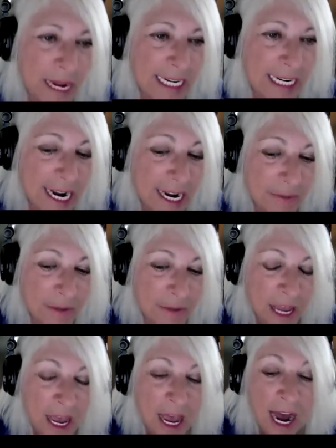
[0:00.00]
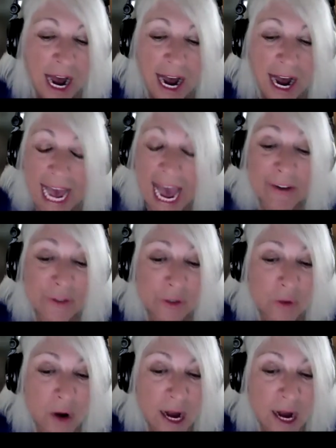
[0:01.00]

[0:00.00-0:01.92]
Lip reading: name. After all,